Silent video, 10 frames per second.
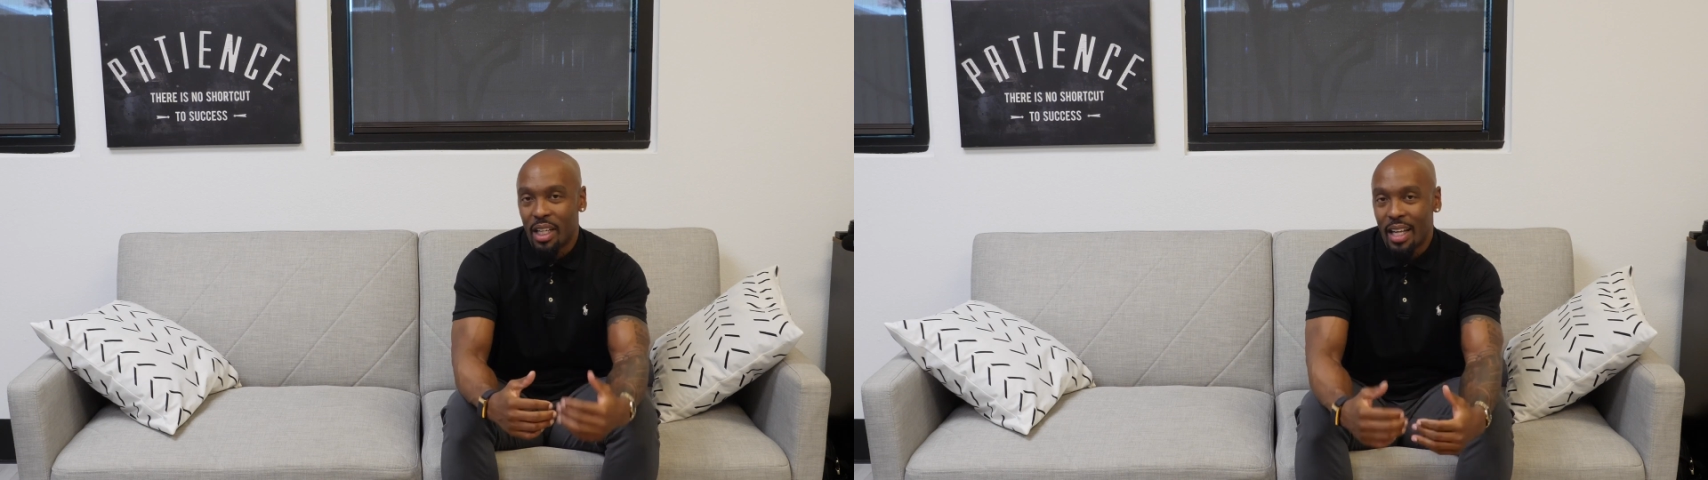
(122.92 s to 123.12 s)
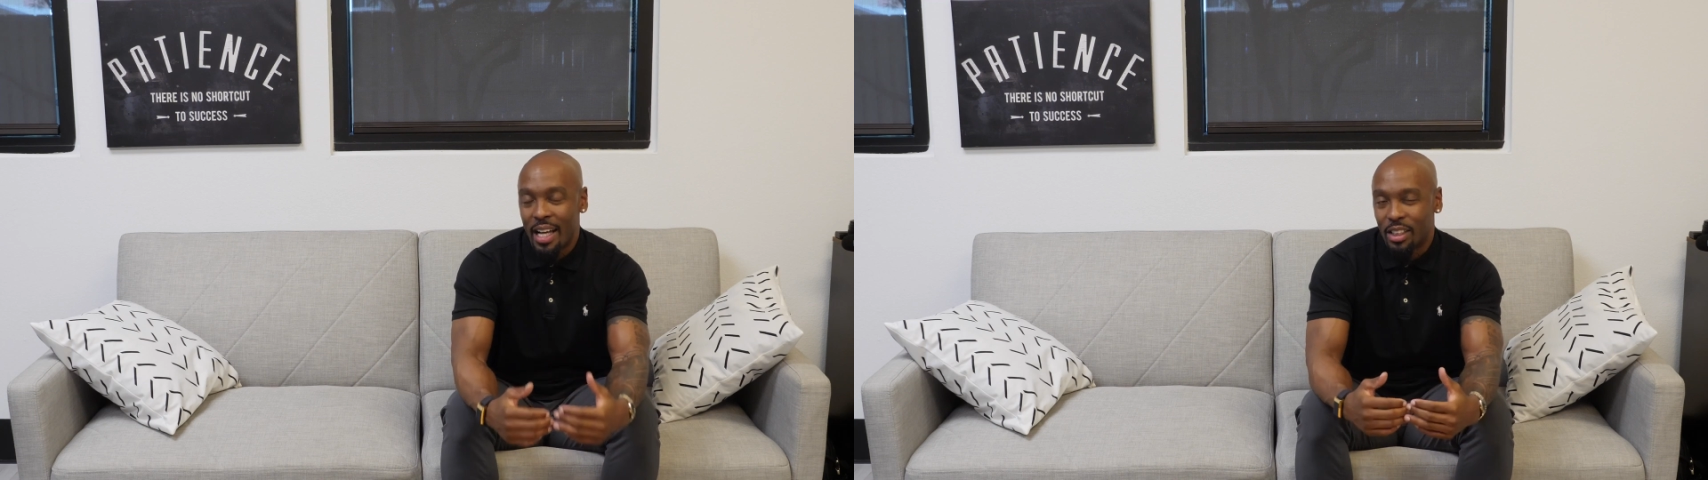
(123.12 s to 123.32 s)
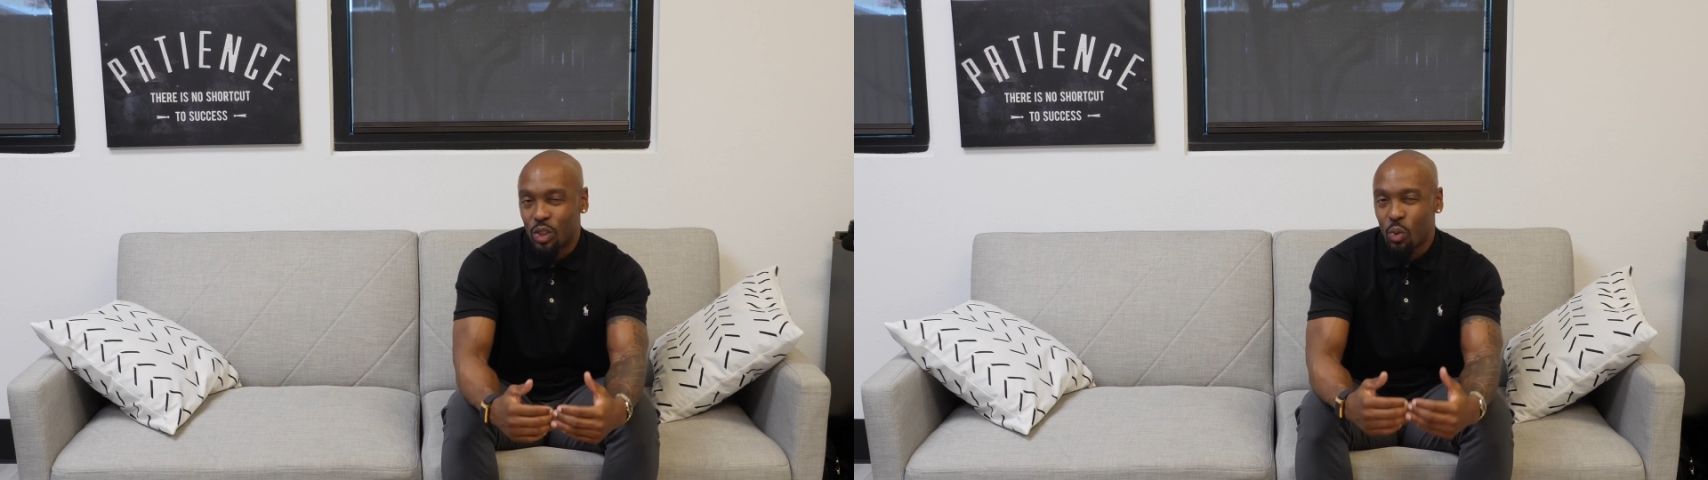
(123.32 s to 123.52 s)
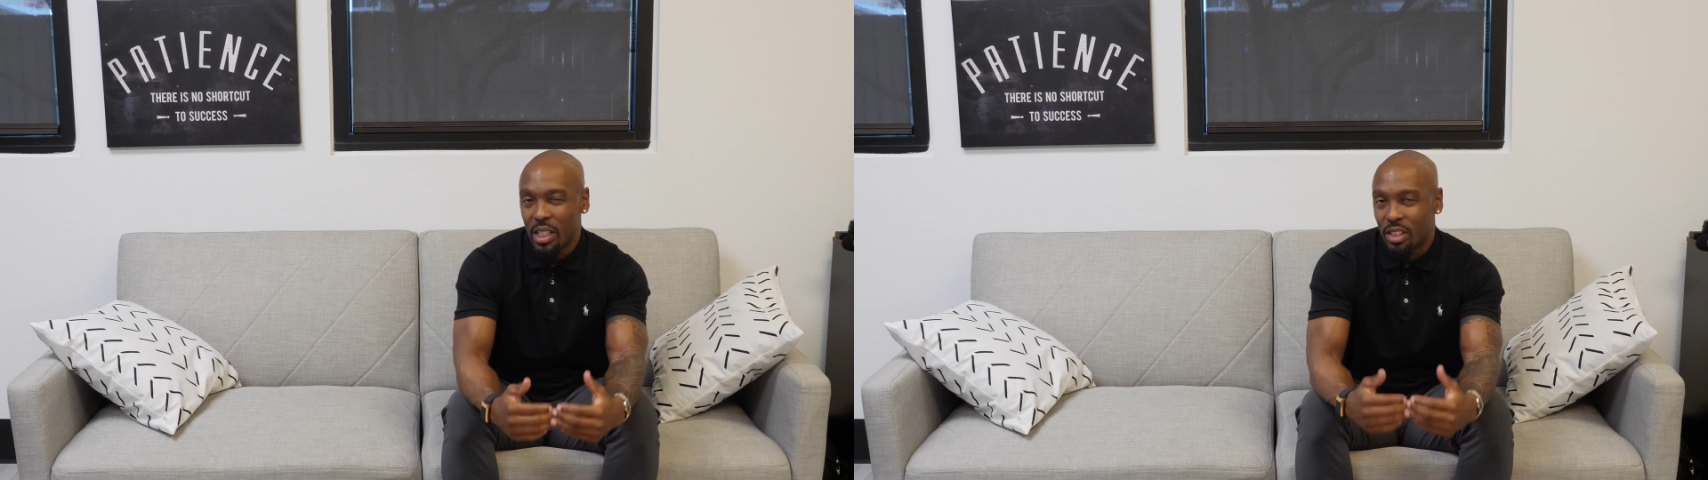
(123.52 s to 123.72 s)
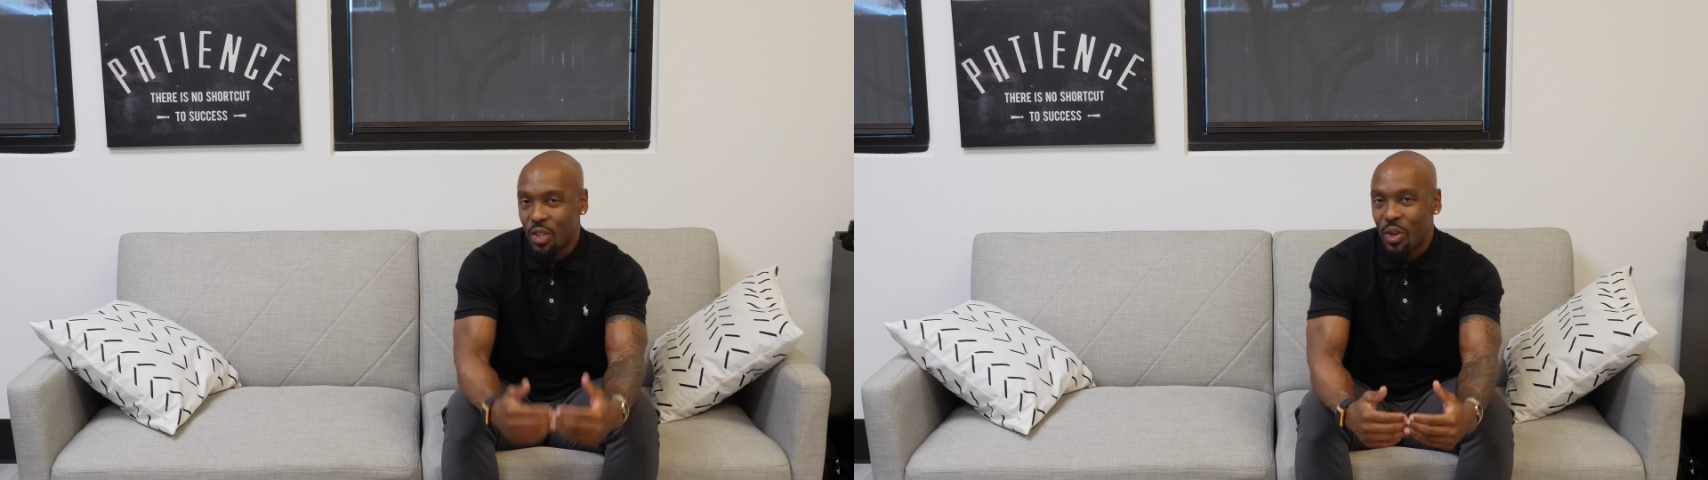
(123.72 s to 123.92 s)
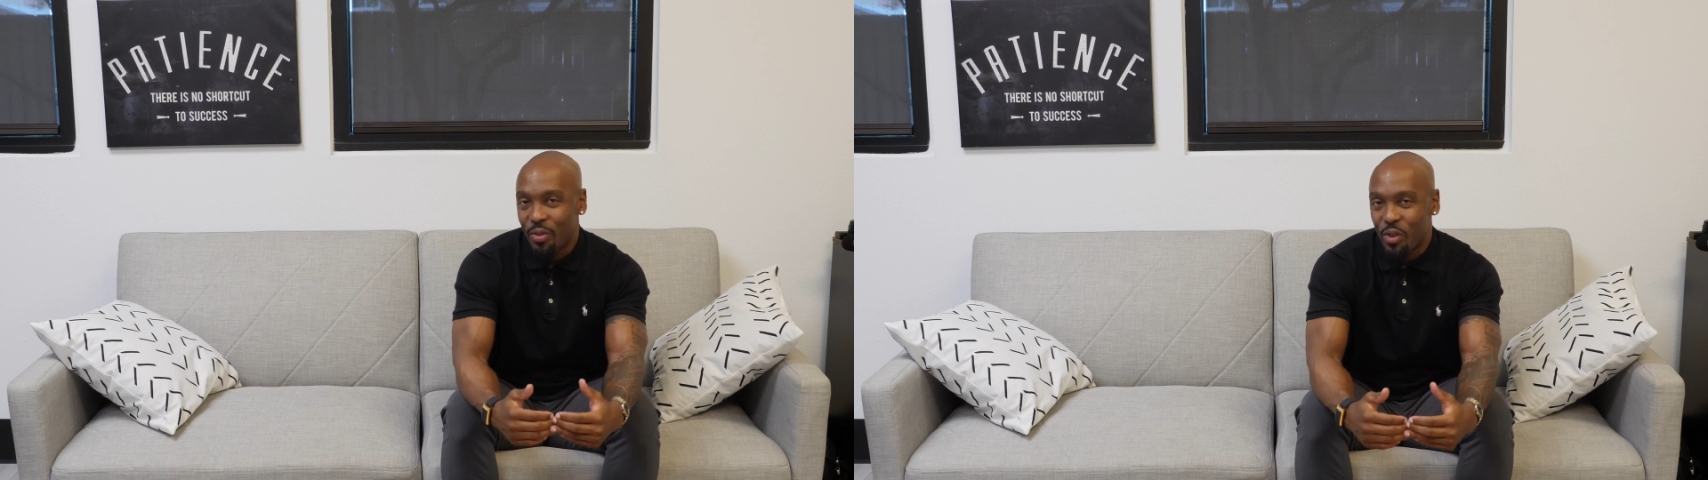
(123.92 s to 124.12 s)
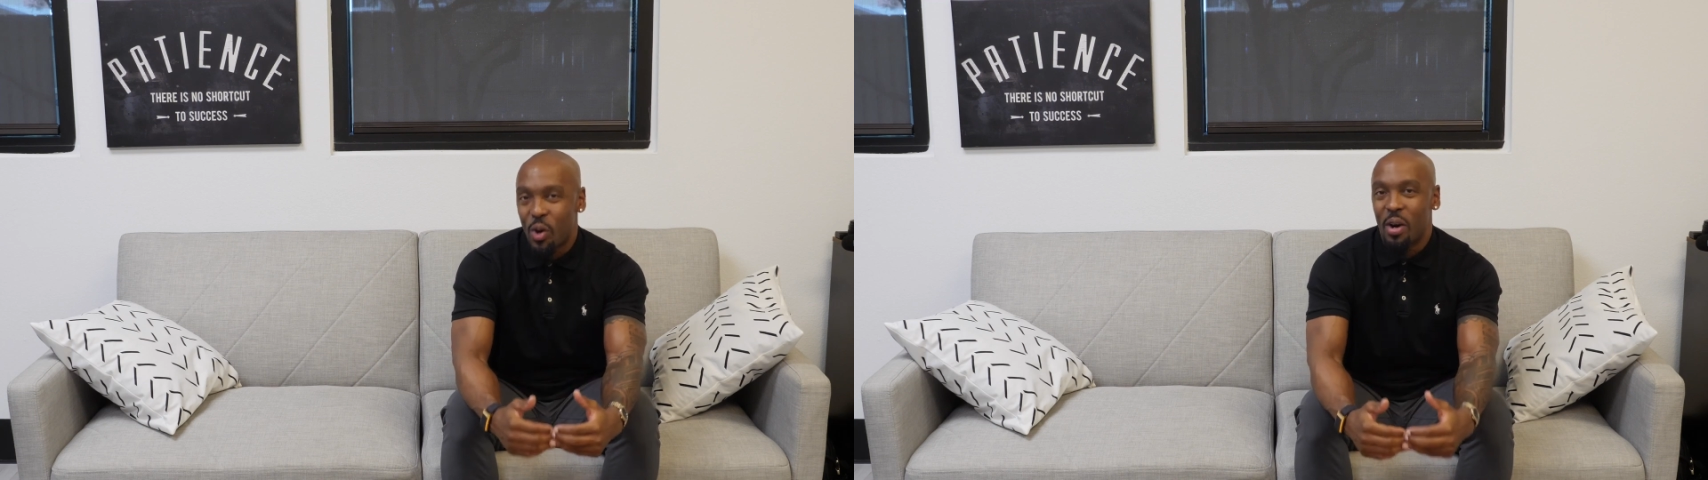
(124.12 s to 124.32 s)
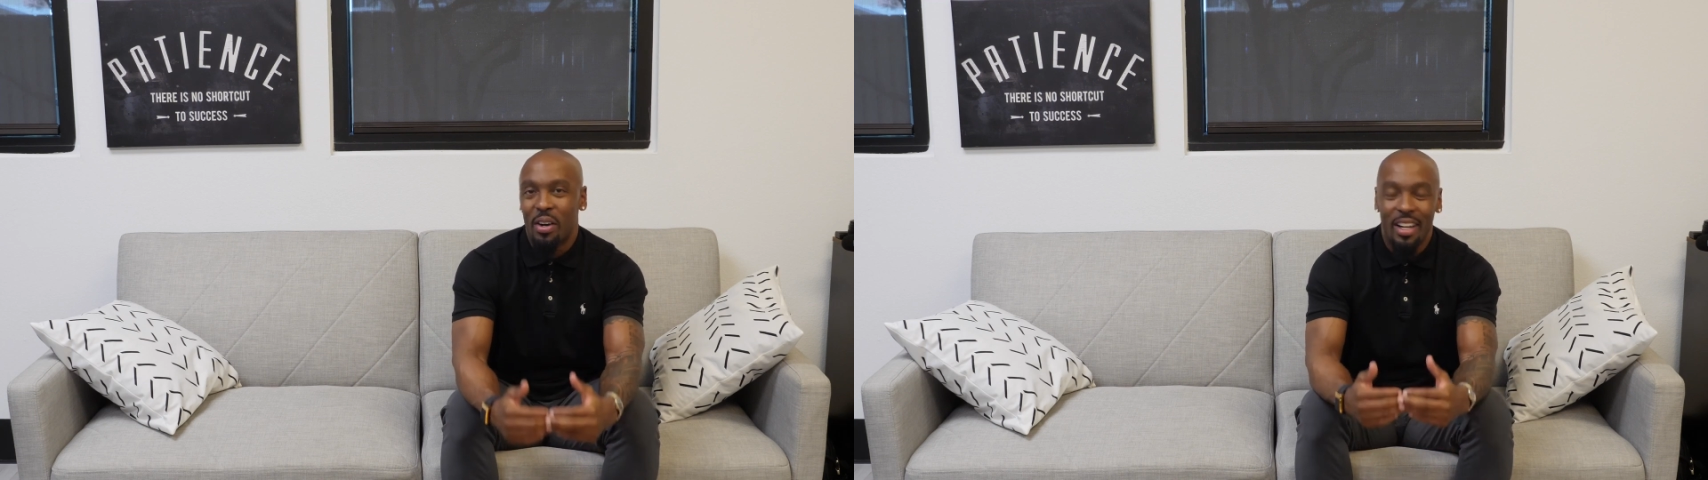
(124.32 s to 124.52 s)
rid of that sweet tooth
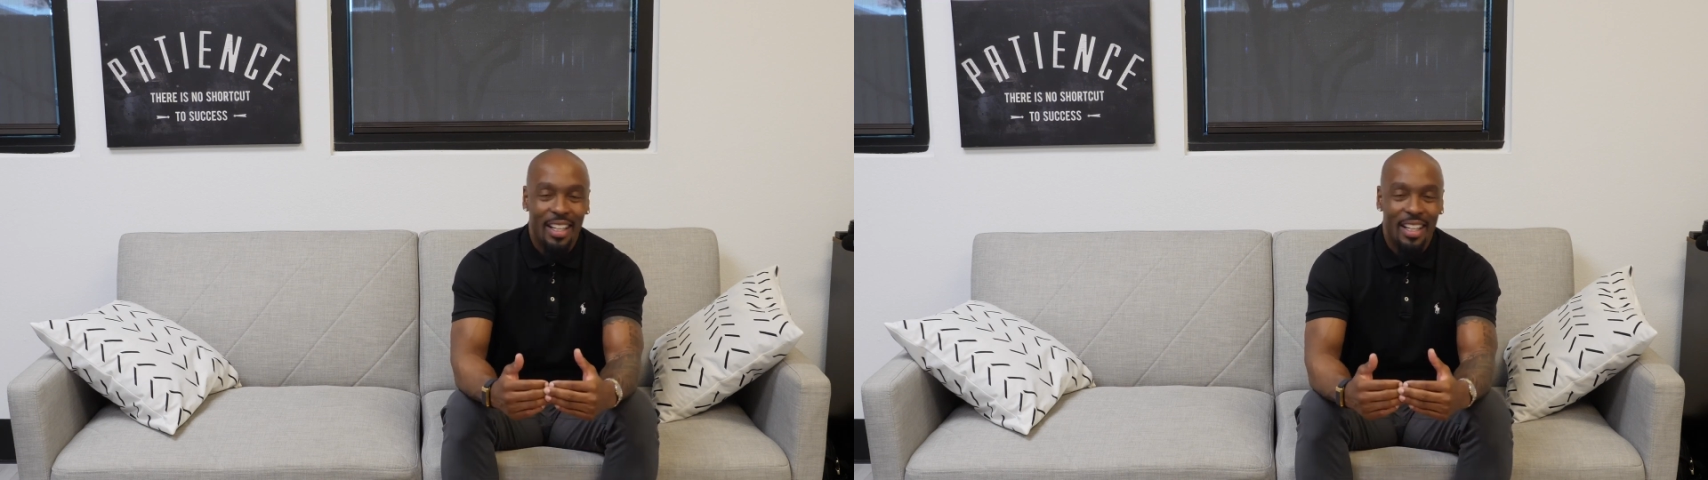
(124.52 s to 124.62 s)
for